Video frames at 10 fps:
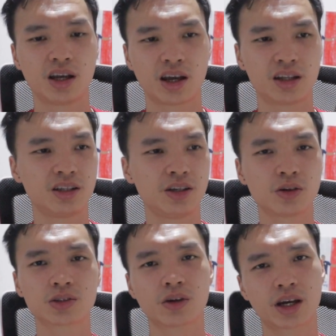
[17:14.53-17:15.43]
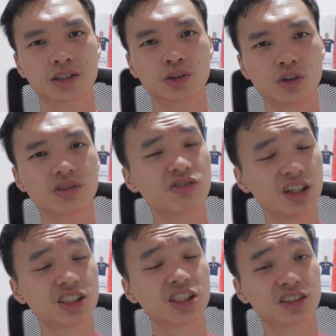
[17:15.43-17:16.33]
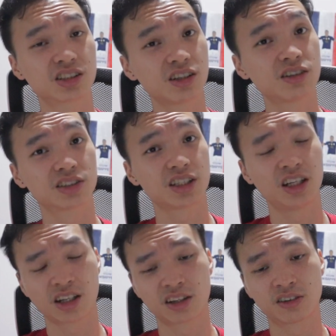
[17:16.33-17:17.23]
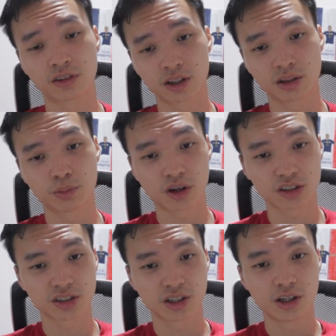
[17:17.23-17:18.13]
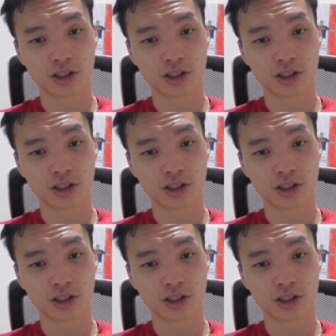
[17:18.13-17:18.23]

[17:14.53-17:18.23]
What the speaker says: And he also has good finishing skills in and around the box.